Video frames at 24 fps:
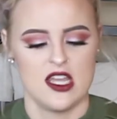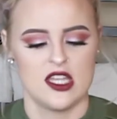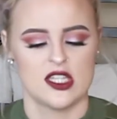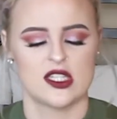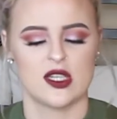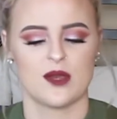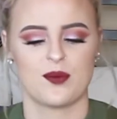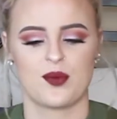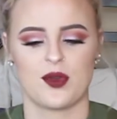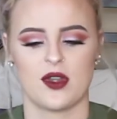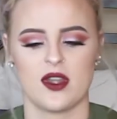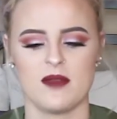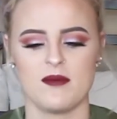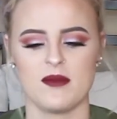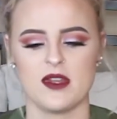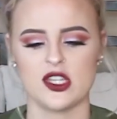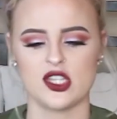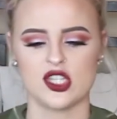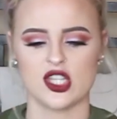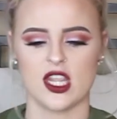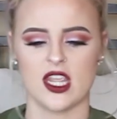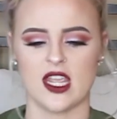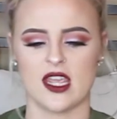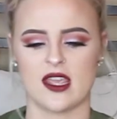So pretty
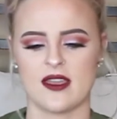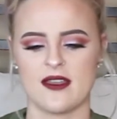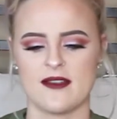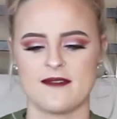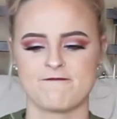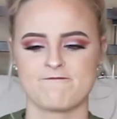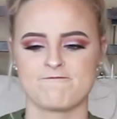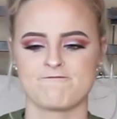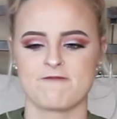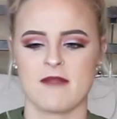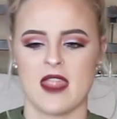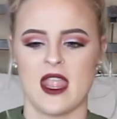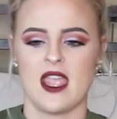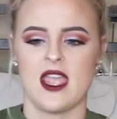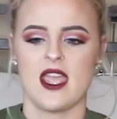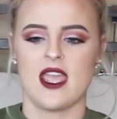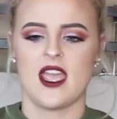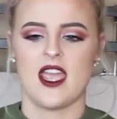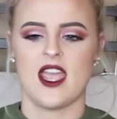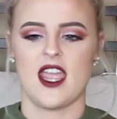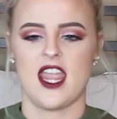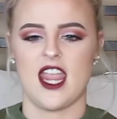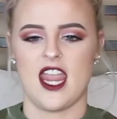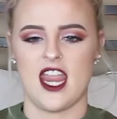much like
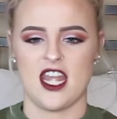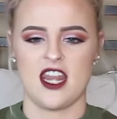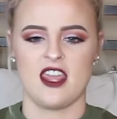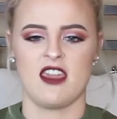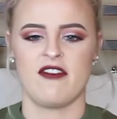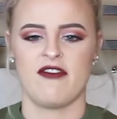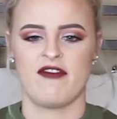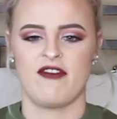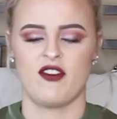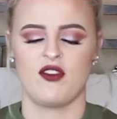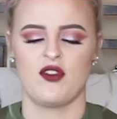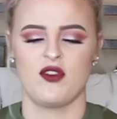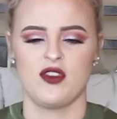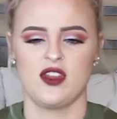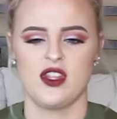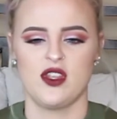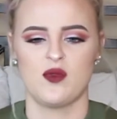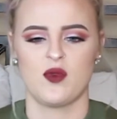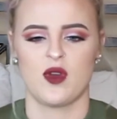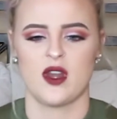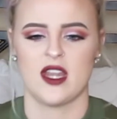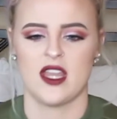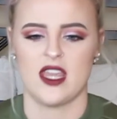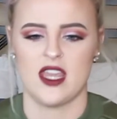any food
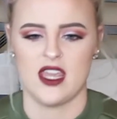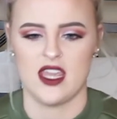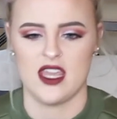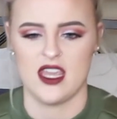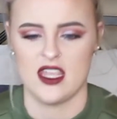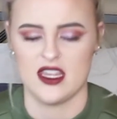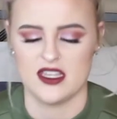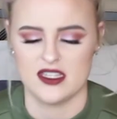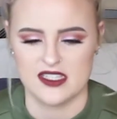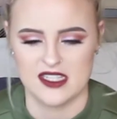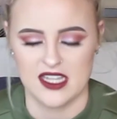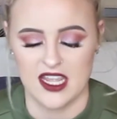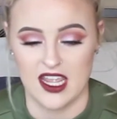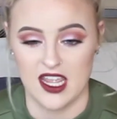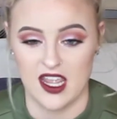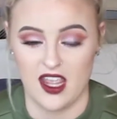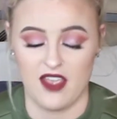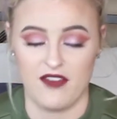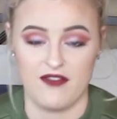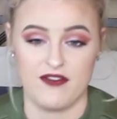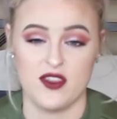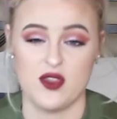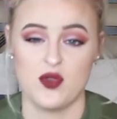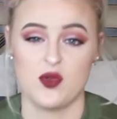you want to eat, say
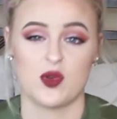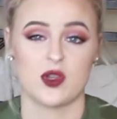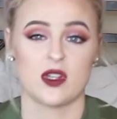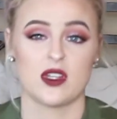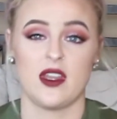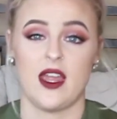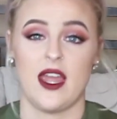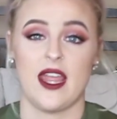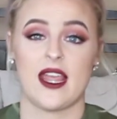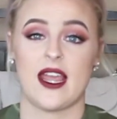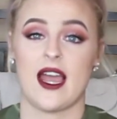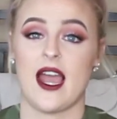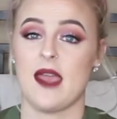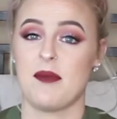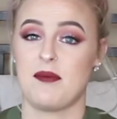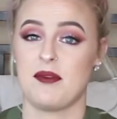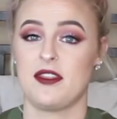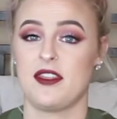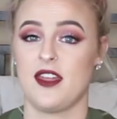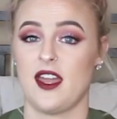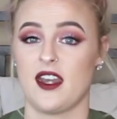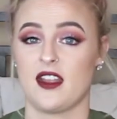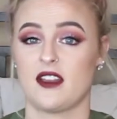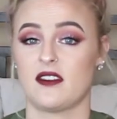if you were like
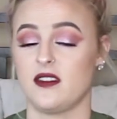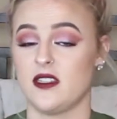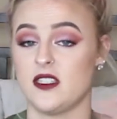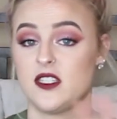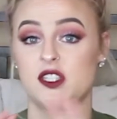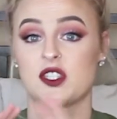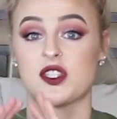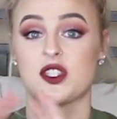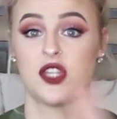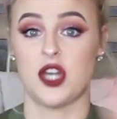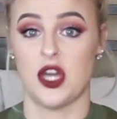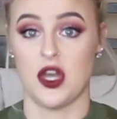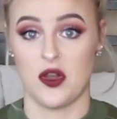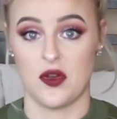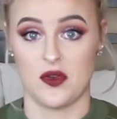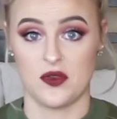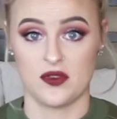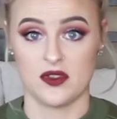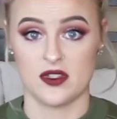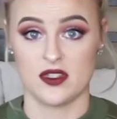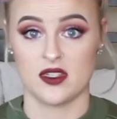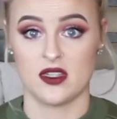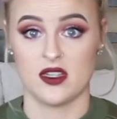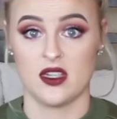hypothetically
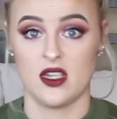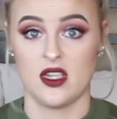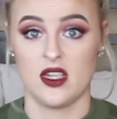stoned,